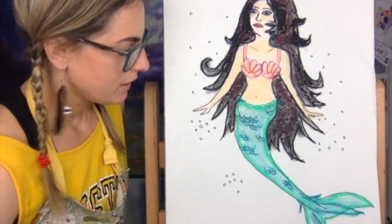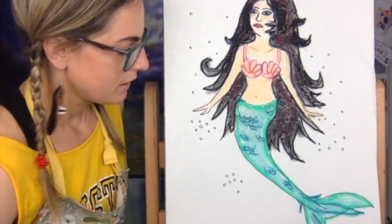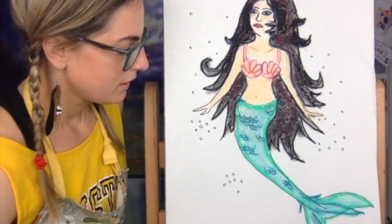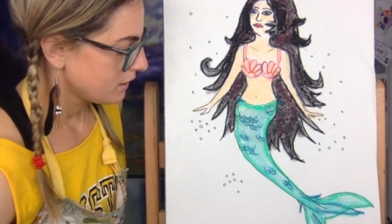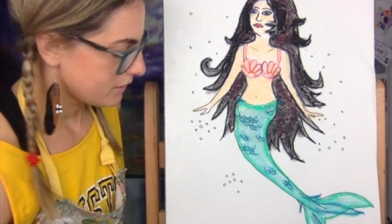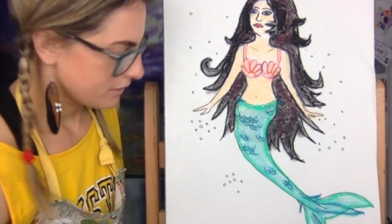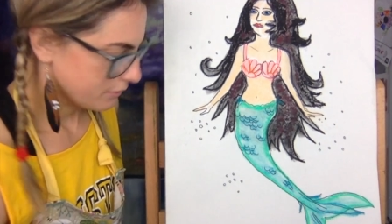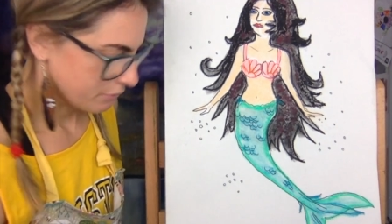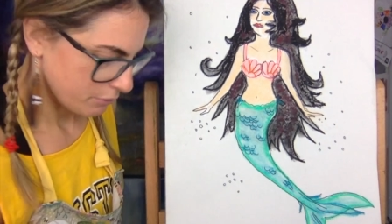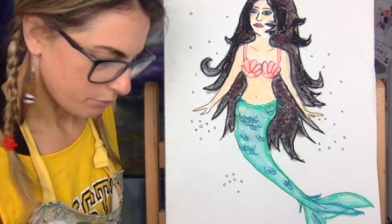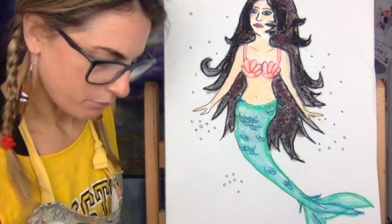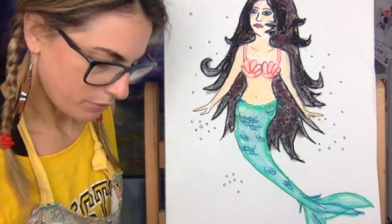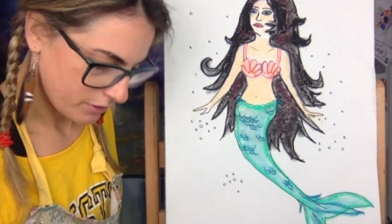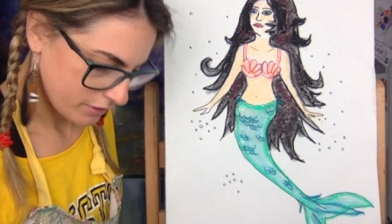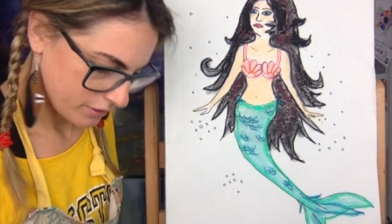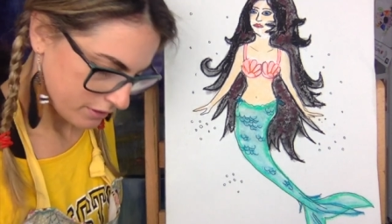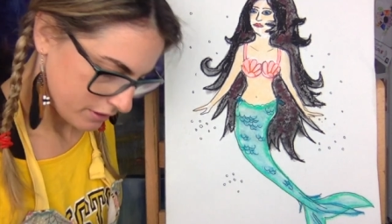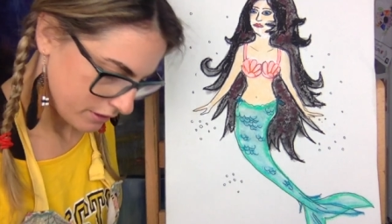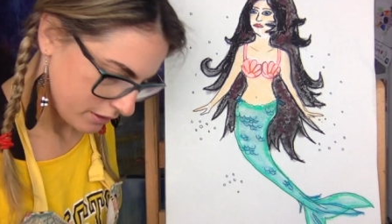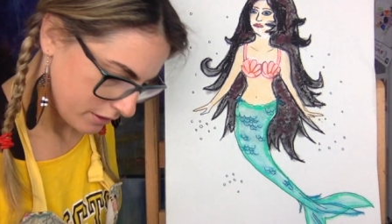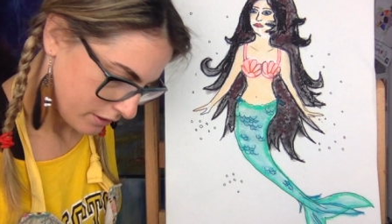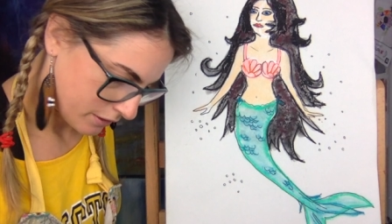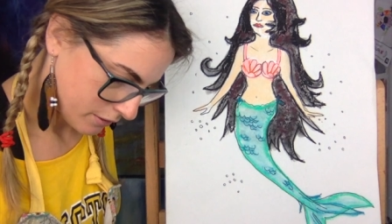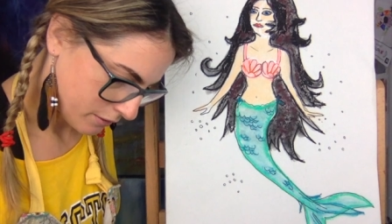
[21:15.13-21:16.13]
So we want to
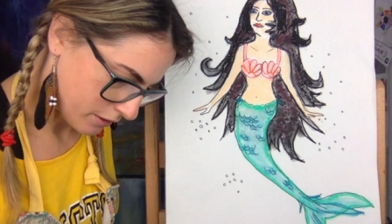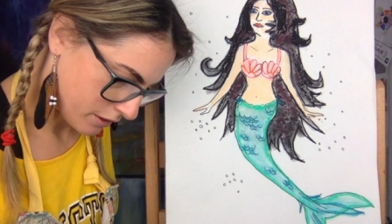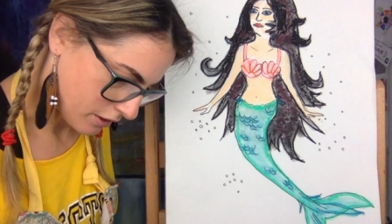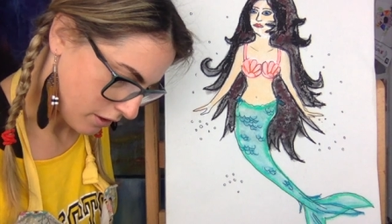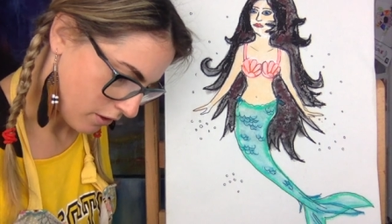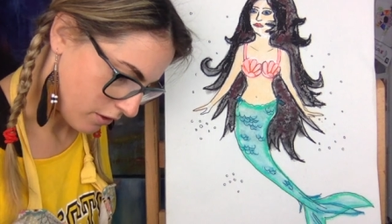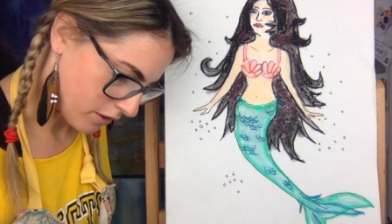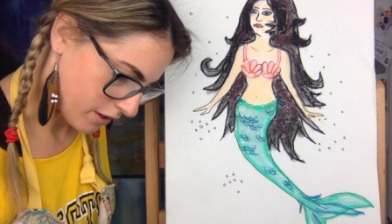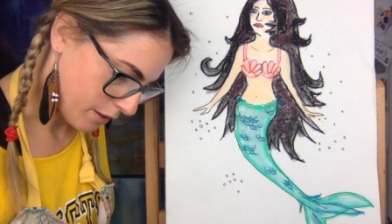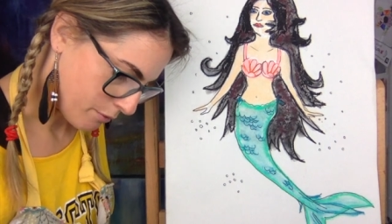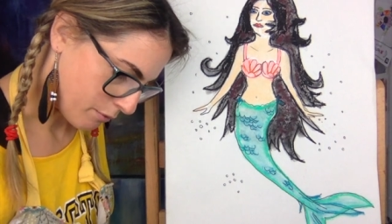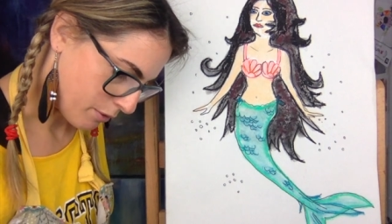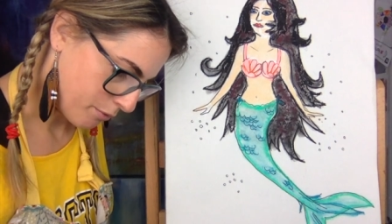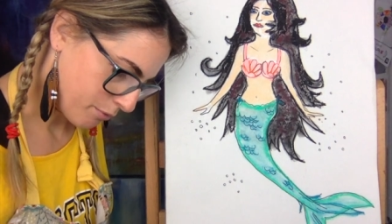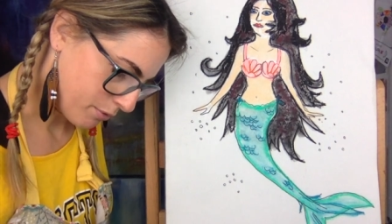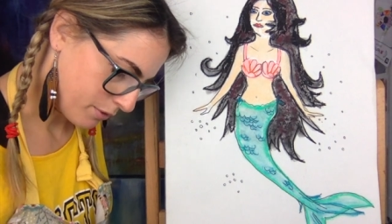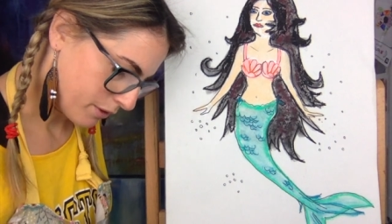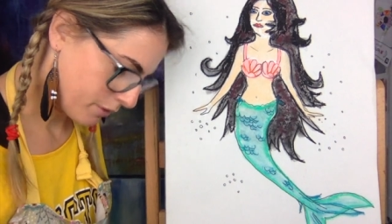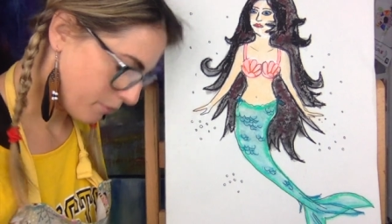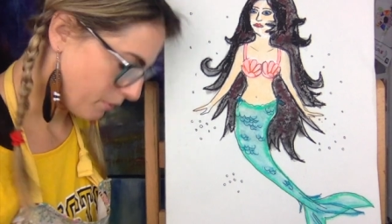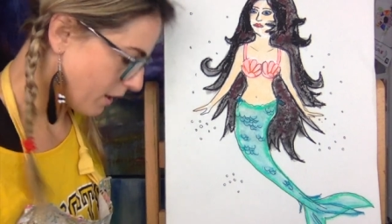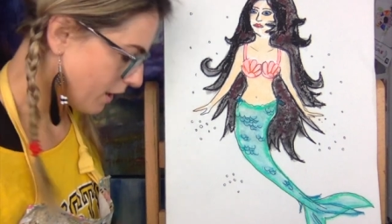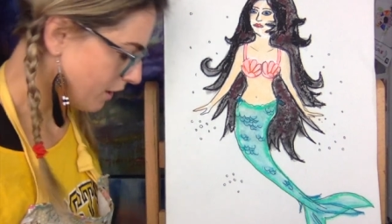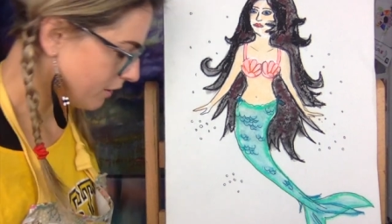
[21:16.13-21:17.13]
do, I can't get my
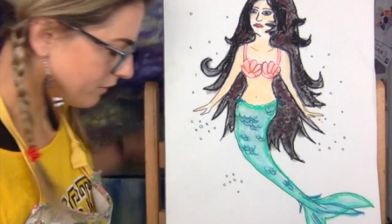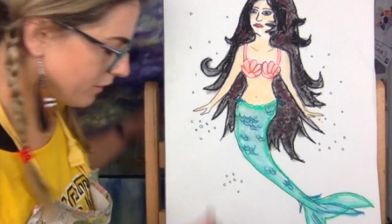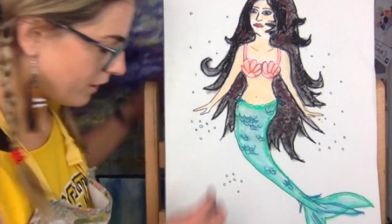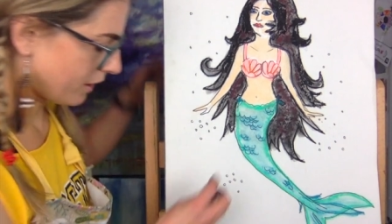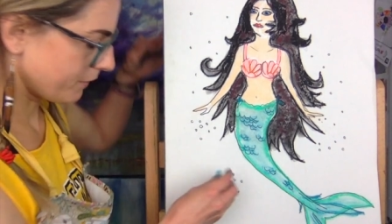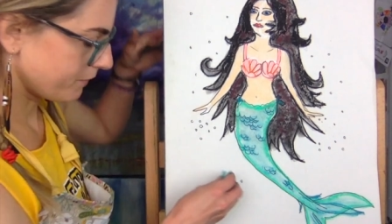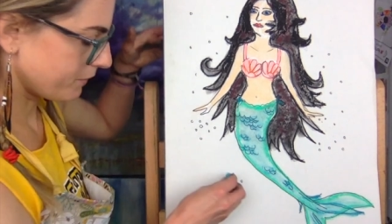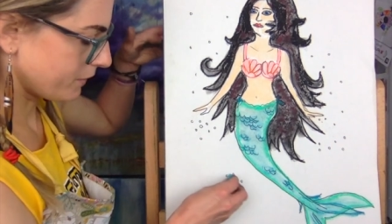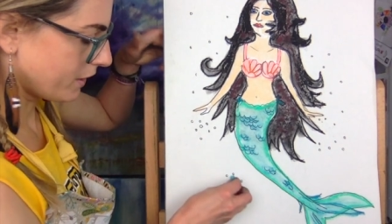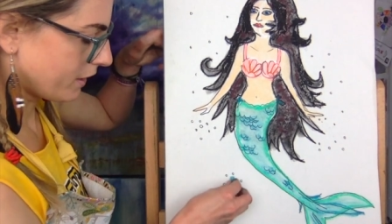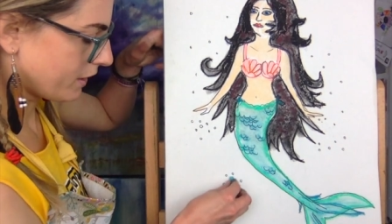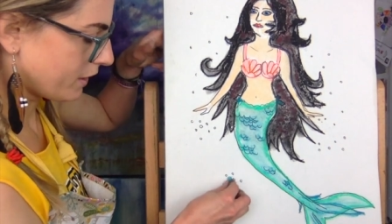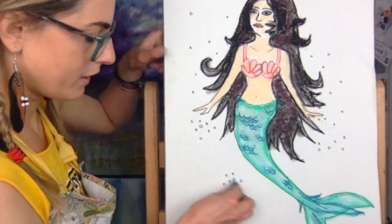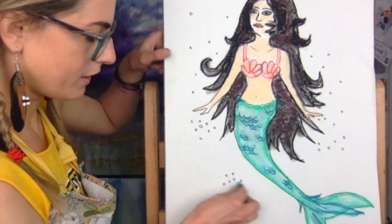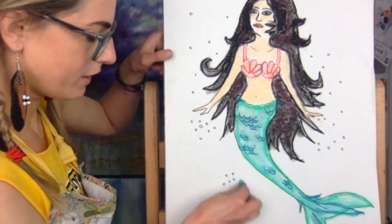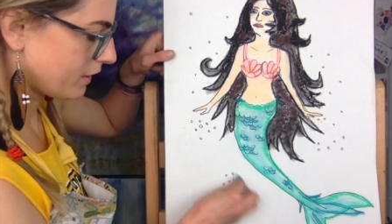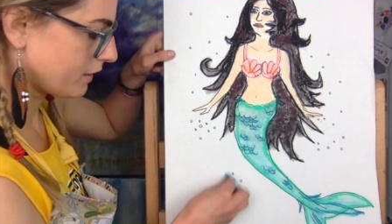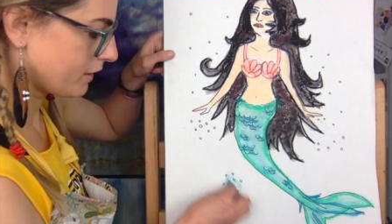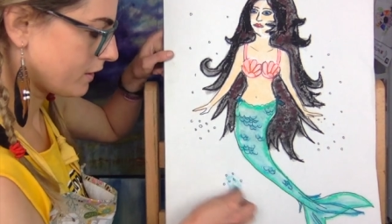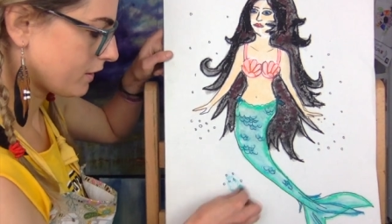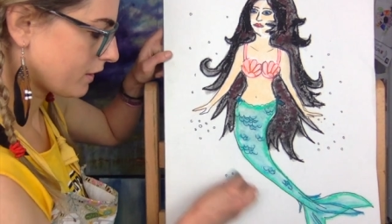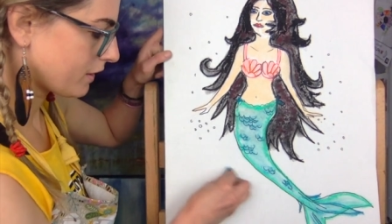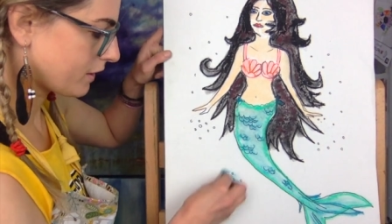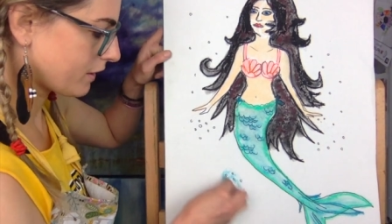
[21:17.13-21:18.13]
blue out, right. I
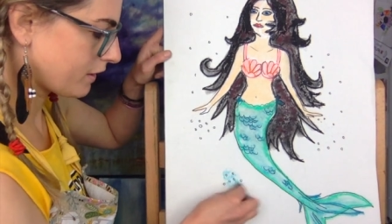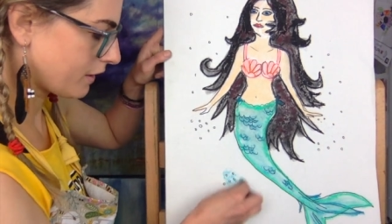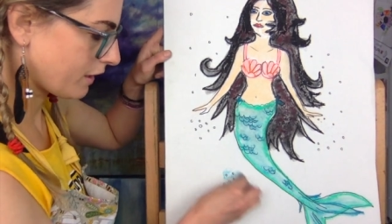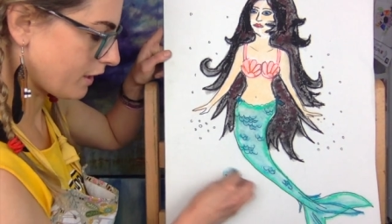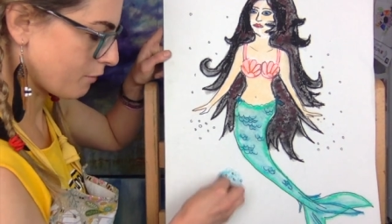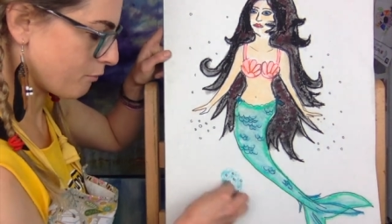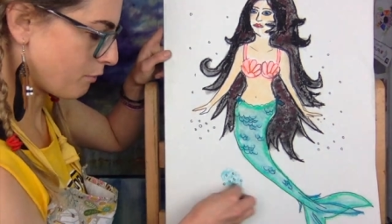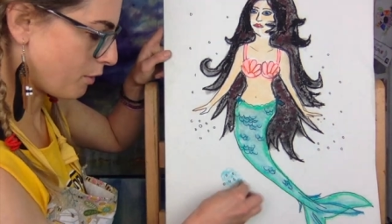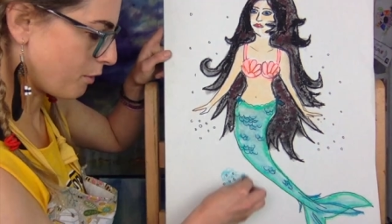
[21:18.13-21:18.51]
couldn't get my